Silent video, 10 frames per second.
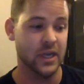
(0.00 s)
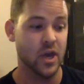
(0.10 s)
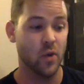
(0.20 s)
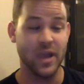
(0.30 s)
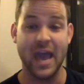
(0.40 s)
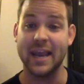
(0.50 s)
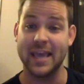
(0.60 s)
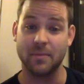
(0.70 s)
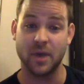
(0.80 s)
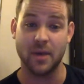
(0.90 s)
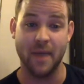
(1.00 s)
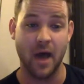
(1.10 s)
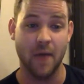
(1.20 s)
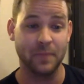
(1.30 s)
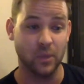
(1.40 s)
We had him come
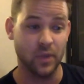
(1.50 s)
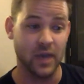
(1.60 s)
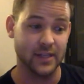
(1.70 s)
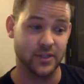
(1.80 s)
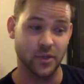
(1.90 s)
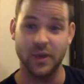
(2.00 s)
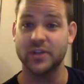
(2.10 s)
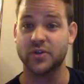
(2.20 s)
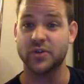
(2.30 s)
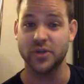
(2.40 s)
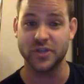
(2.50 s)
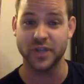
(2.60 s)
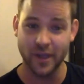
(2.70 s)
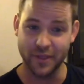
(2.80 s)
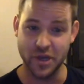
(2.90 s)
out, and we got to
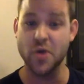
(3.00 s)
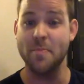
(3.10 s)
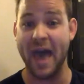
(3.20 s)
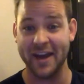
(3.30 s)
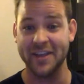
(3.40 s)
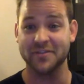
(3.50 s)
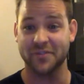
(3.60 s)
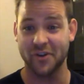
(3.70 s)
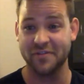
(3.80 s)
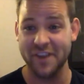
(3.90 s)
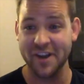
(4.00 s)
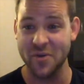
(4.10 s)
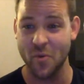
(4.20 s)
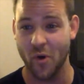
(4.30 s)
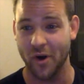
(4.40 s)
introduce the new baddies for
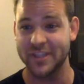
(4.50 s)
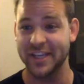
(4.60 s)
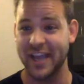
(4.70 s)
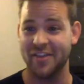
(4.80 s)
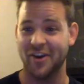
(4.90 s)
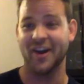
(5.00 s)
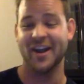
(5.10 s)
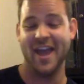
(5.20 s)
Infinity War together.